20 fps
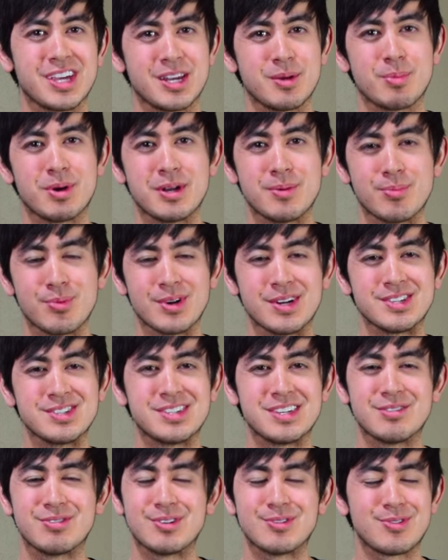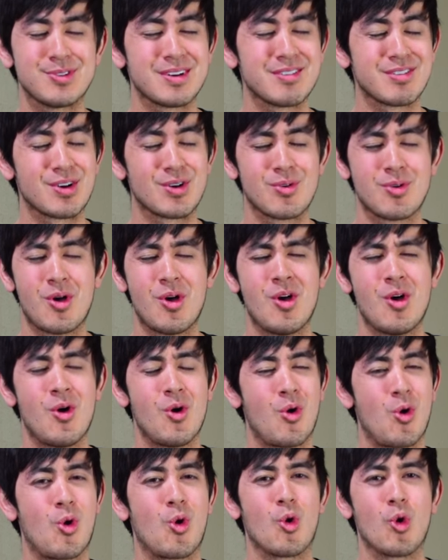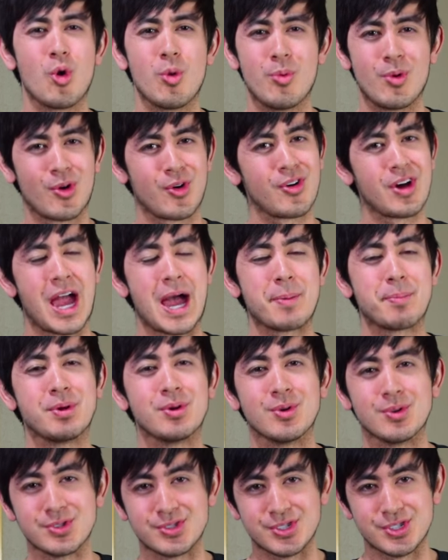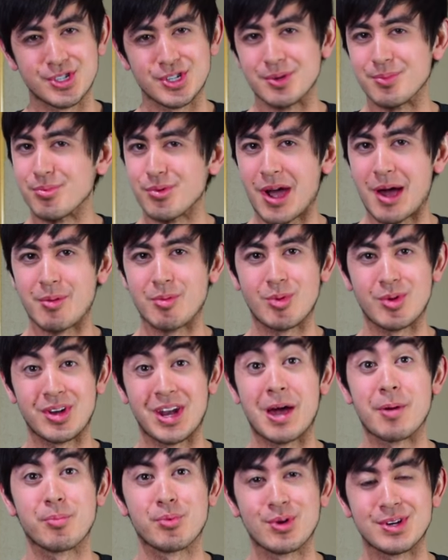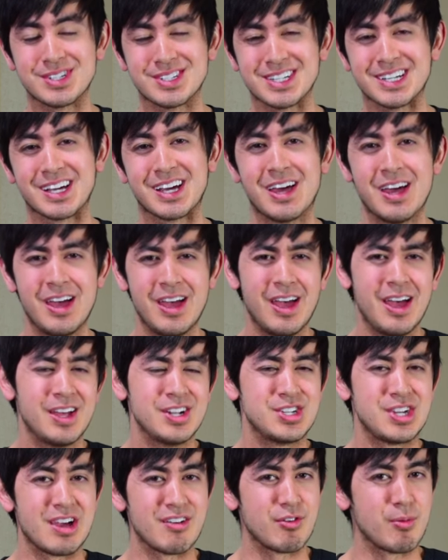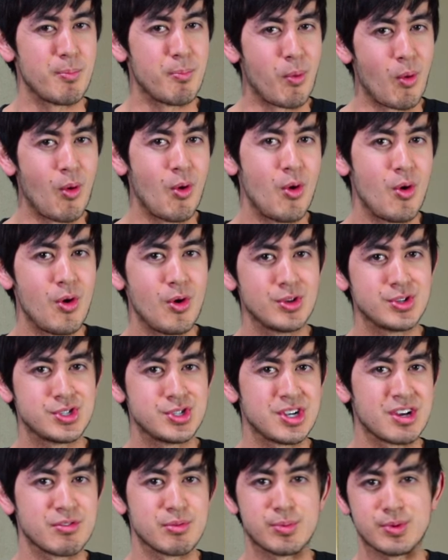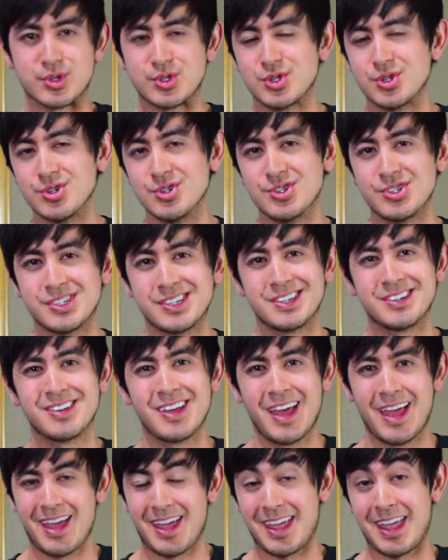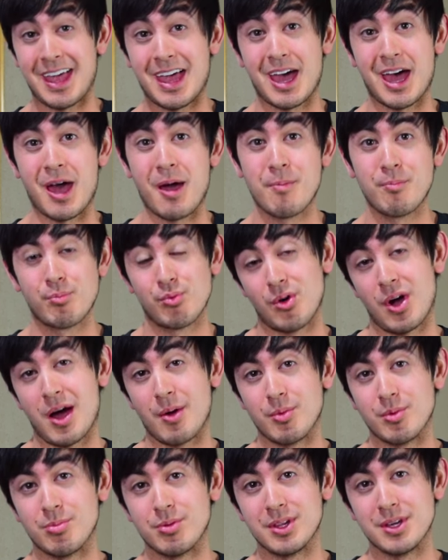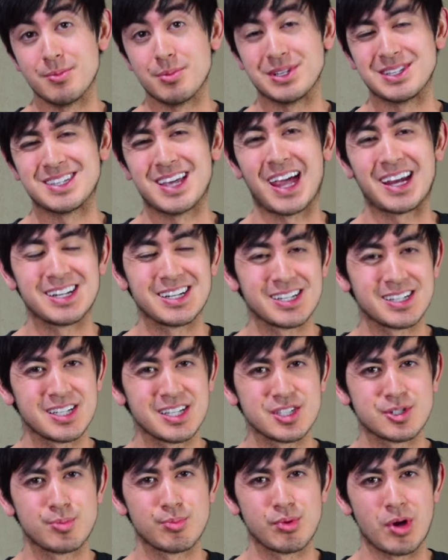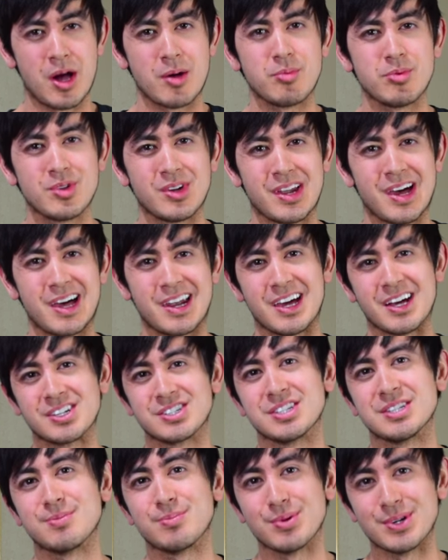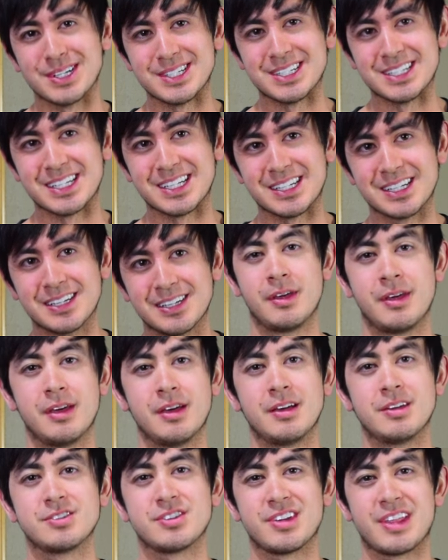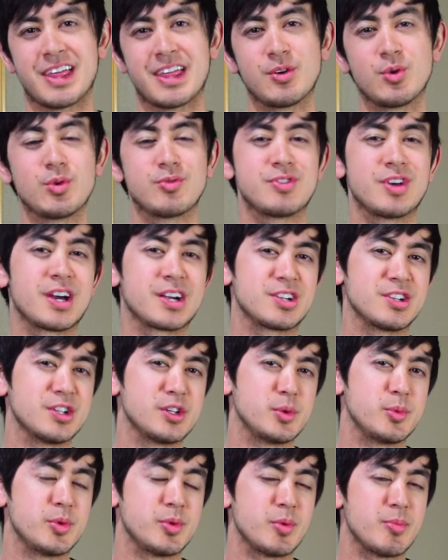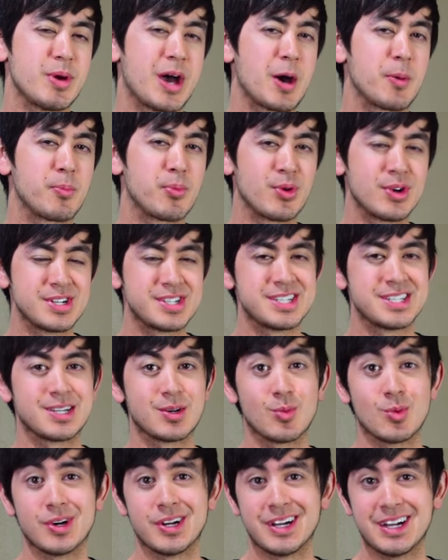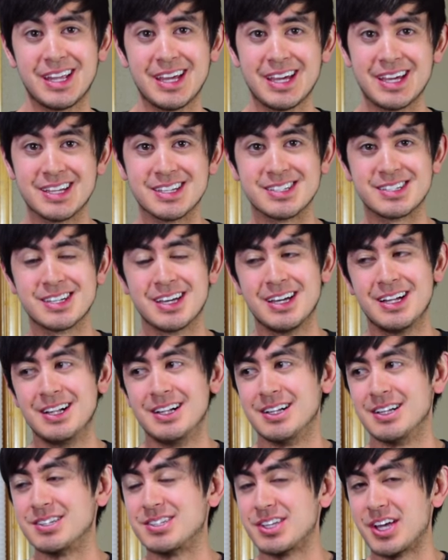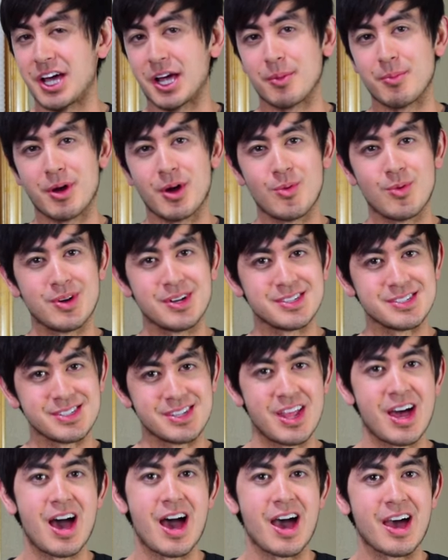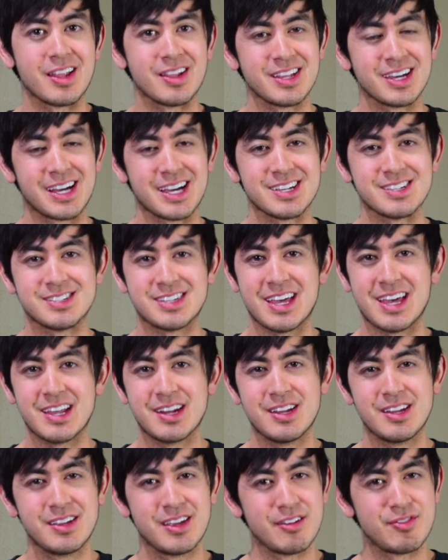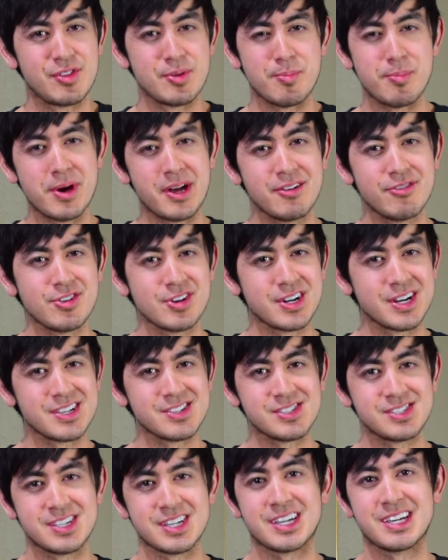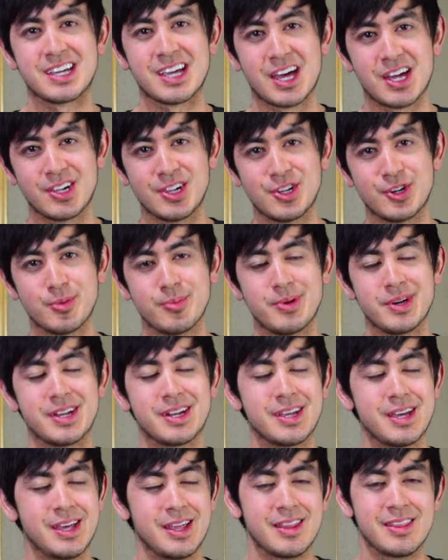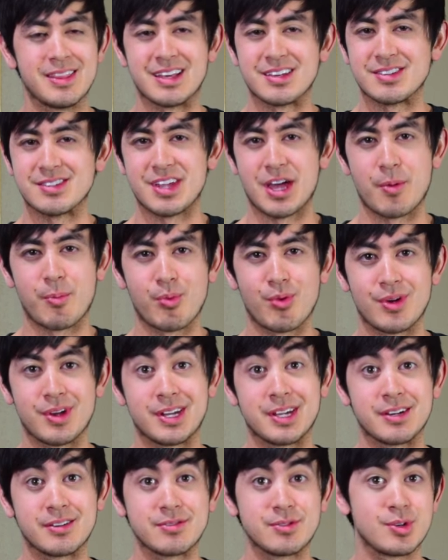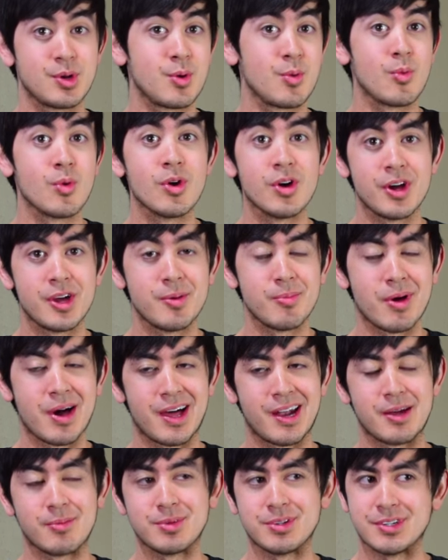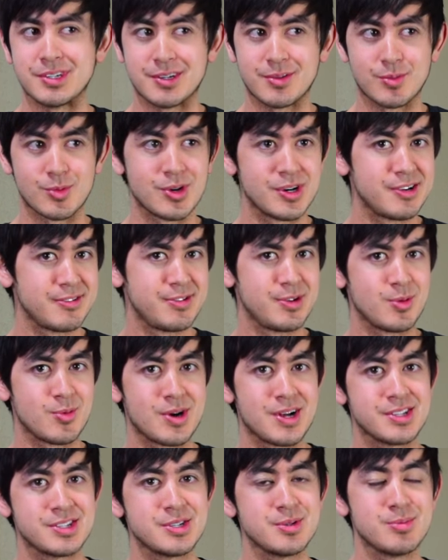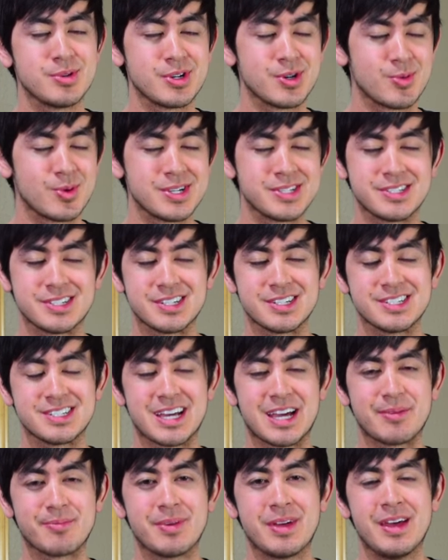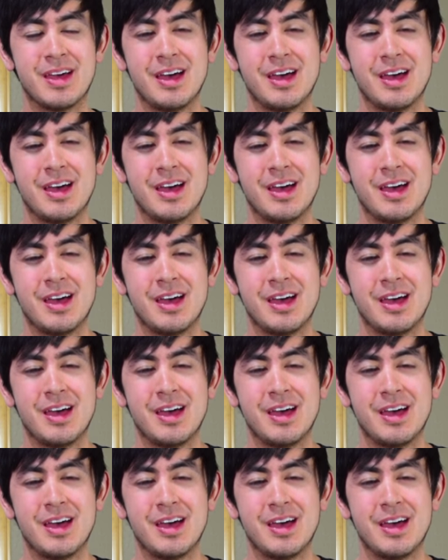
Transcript: anybody prints. Even if you have a horrible, crappy holster, you're probably not printing. Do you have a bulge? Do you have a protrusion? Yeah, probably, but technically it's probably not actually printing. So now that we've talked a little bit about printing, what it is, let's talk about what it's not. Like I said, if the butt of your gun's sticking out a little bit, that's not printing. Don't worry about it. I mean, you can worry if you want to, but you're wasting your time.